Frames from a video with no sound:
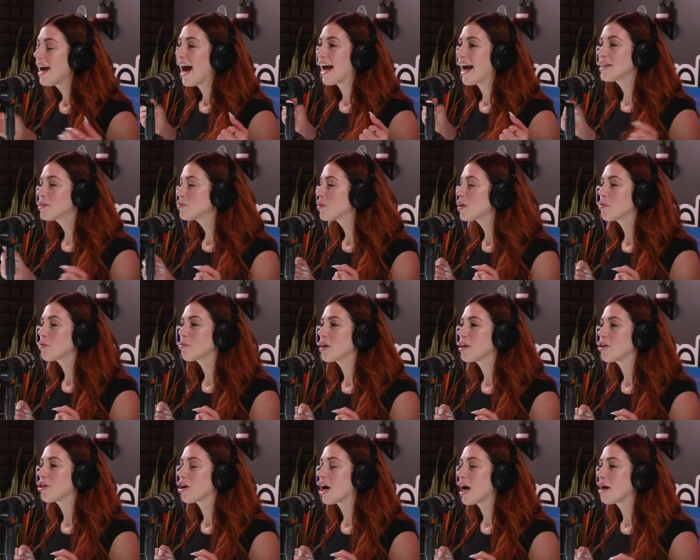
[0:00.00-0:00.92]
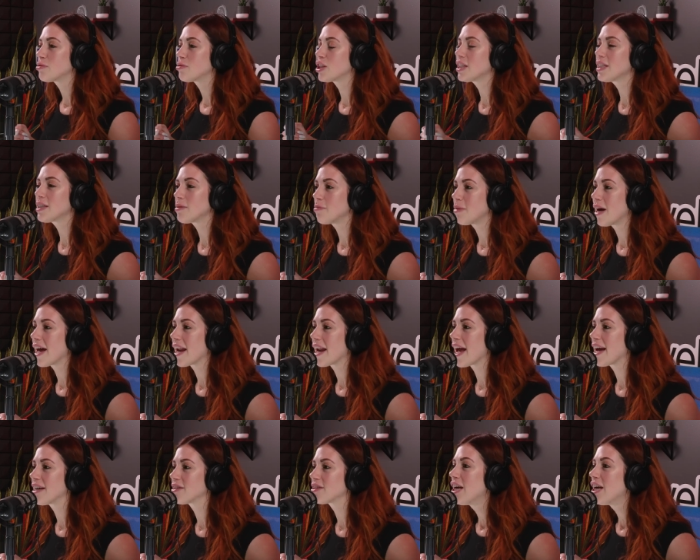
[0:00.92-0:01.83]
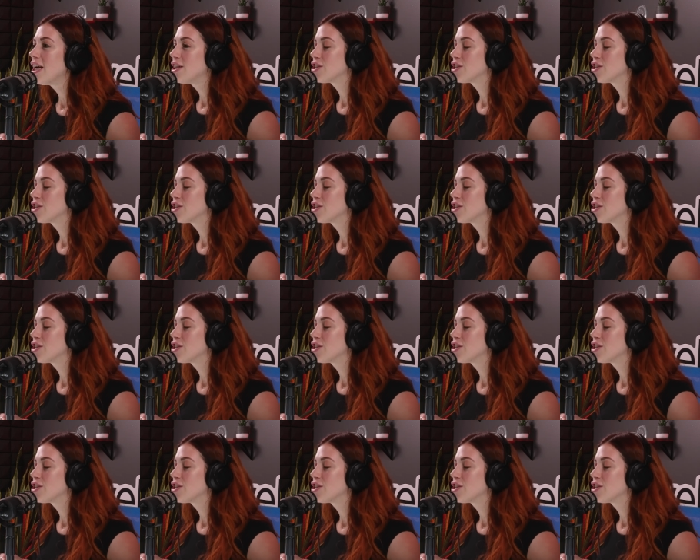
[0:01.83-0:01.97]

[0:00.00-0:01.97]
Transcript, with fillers: I just want to bring her up She's a badass.